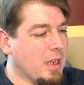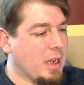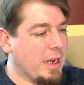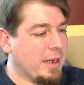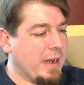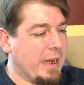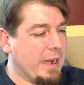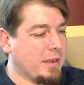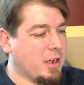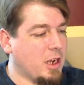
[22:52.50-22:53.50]
I
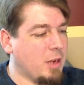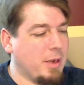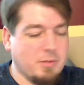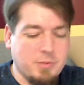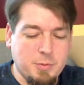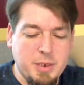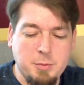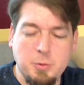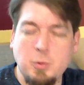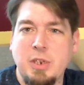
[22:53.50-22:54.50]
can't comment for
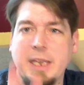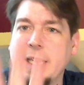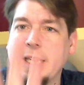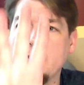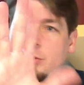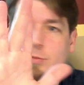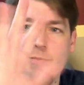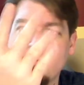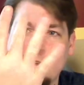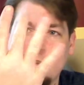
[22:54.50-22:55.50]
people with hands
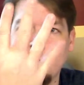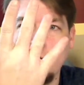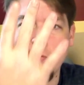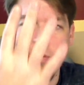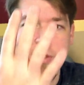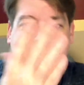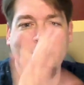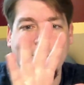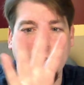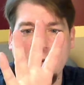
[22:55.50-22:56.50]
smaller than
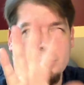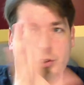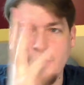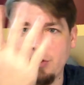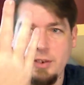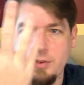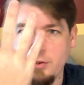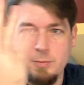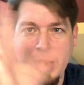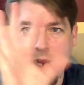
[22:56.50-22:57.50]
these. I would just say
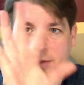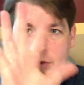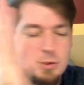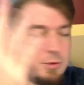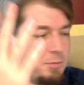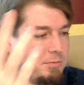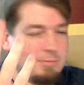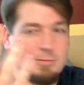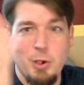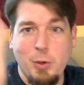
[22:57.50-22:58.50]
they're average
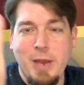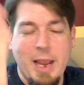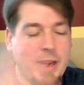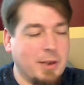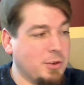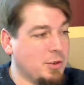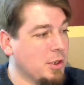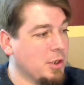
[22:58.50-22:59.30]
dude hands.